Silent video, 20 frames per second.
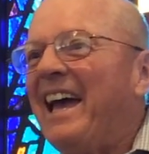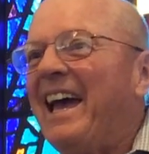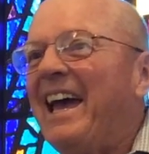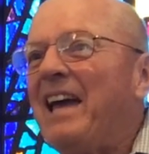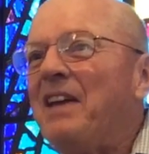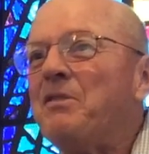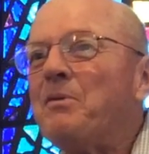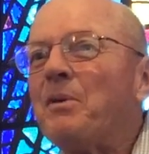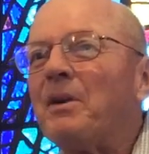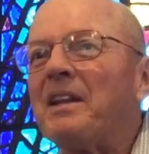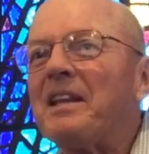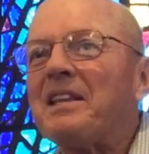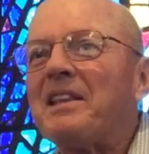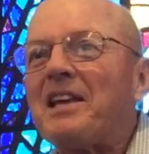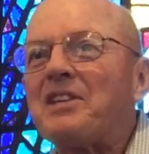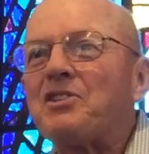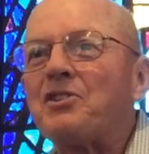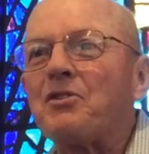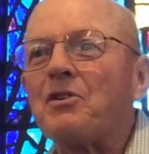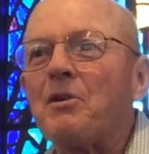And really,
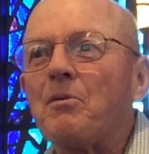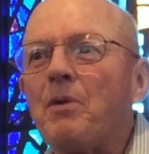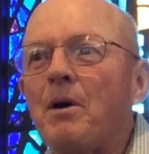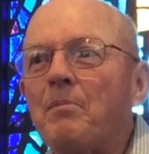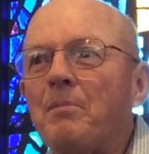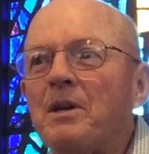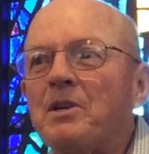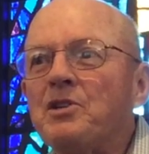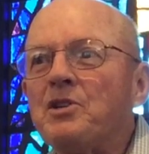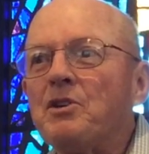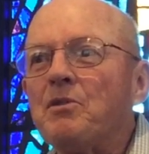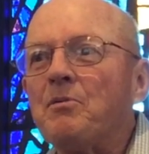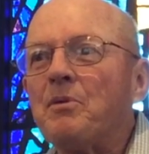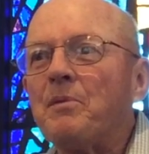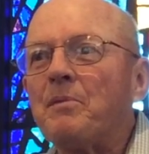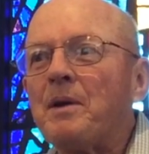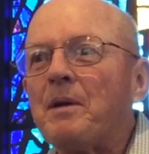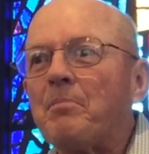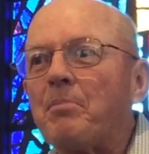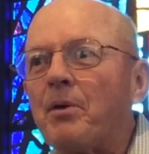that's sort of what we do when
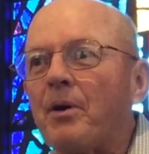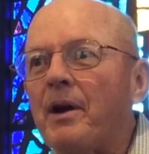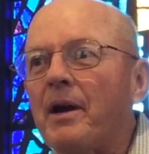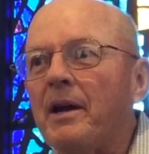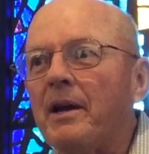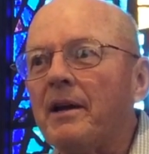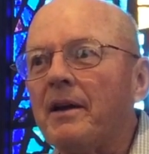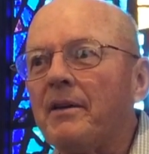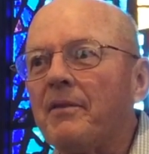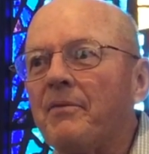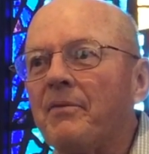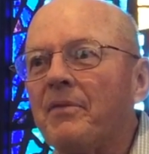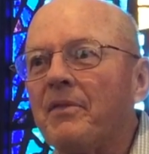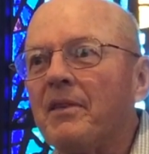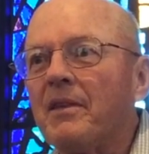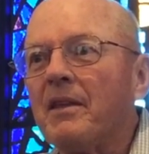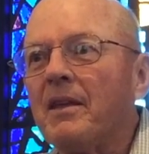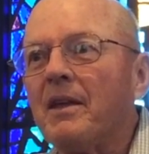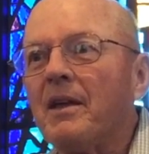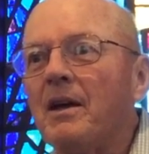we pray.
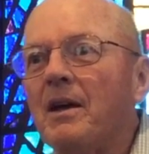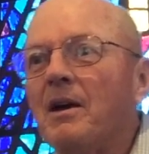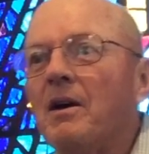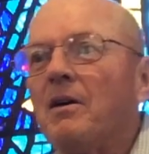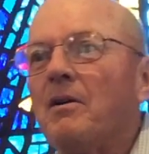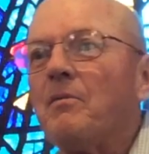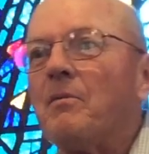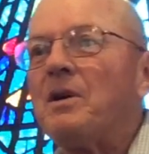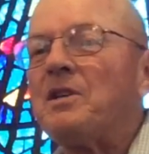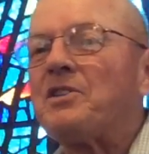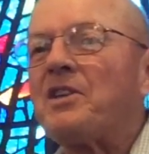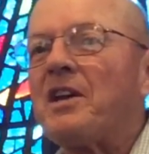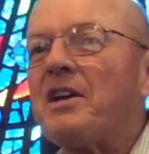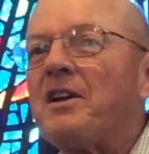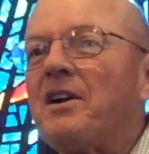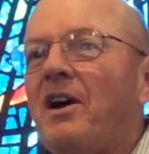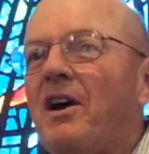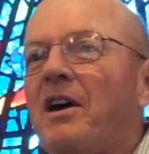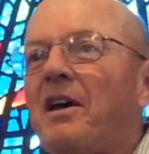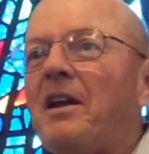We say,
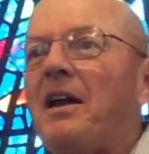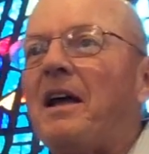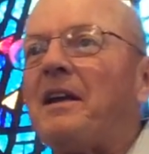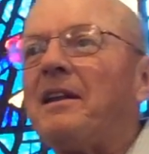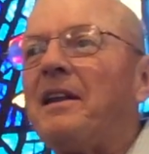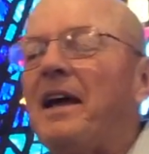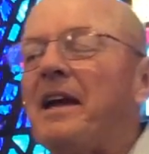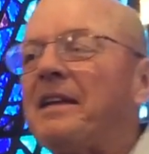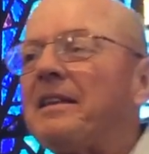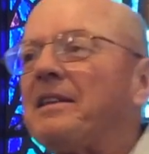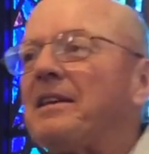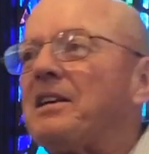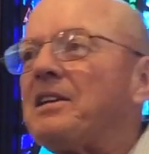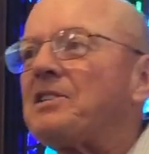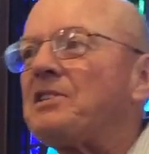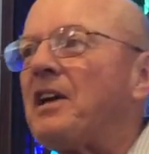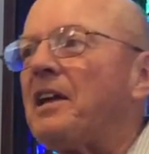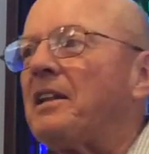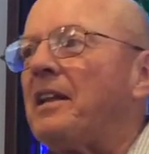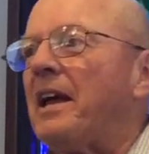"God, I like
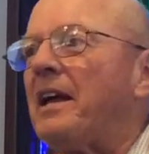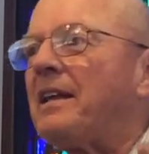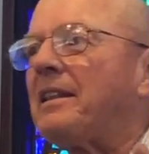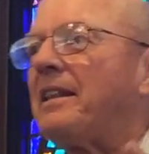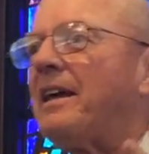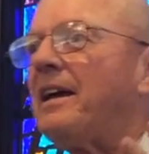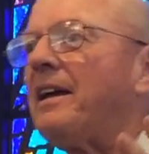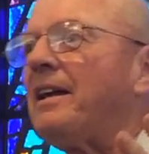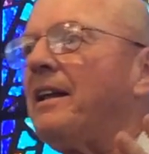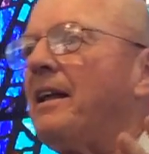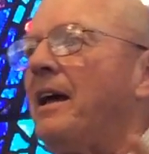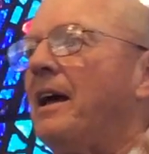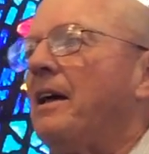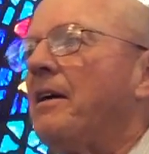this, I like that.